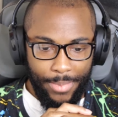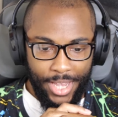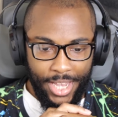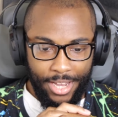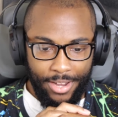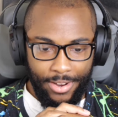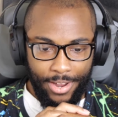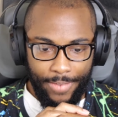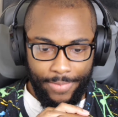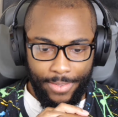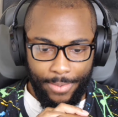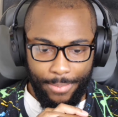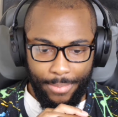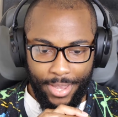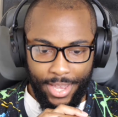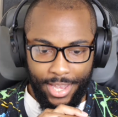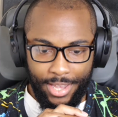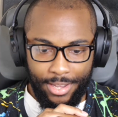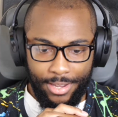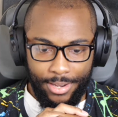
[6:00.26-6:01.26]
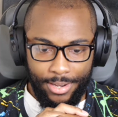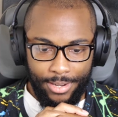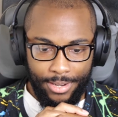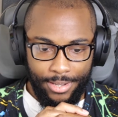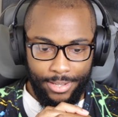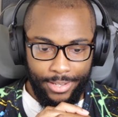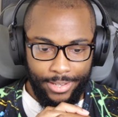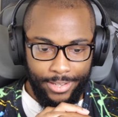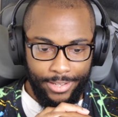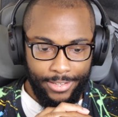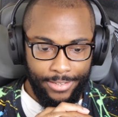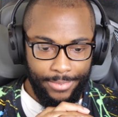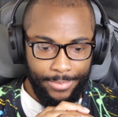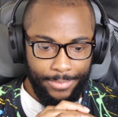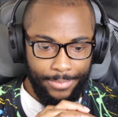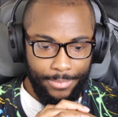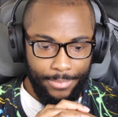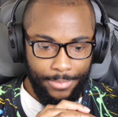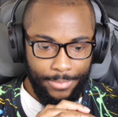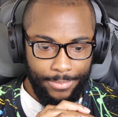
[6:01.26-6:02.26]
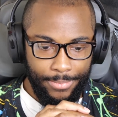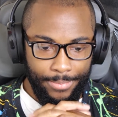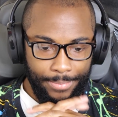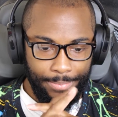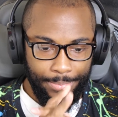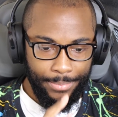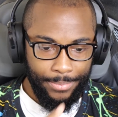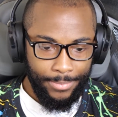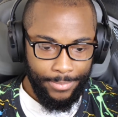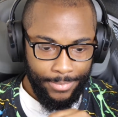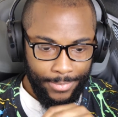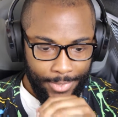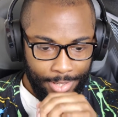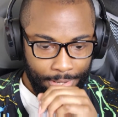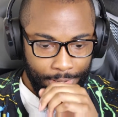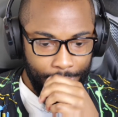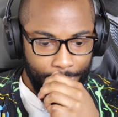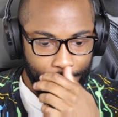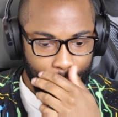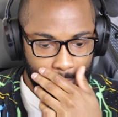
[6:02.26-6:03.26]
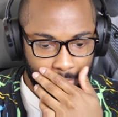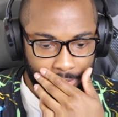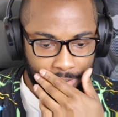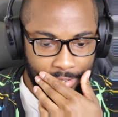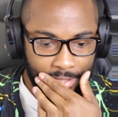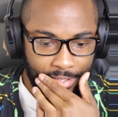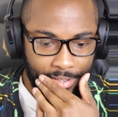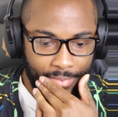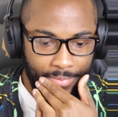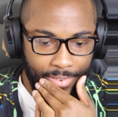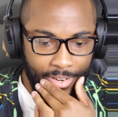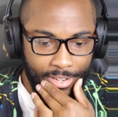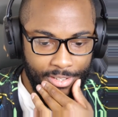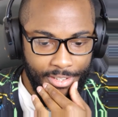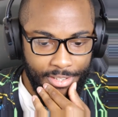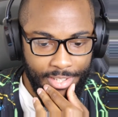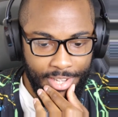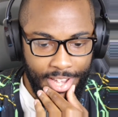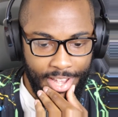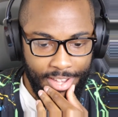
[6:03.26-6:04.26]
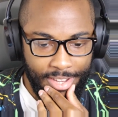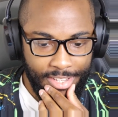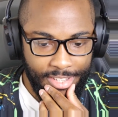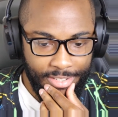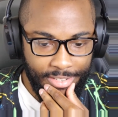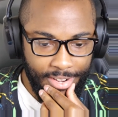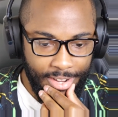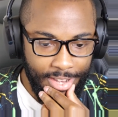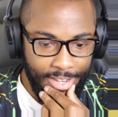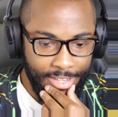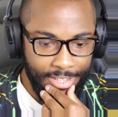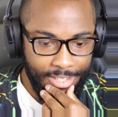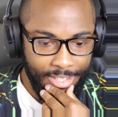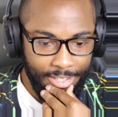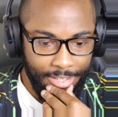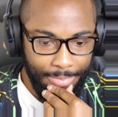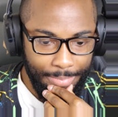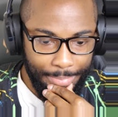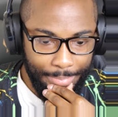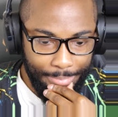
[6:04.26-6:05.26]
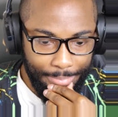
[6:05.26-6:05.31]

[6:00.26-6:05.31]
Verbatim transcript: banger after banger. Yep. Bro, so versatile is crazy.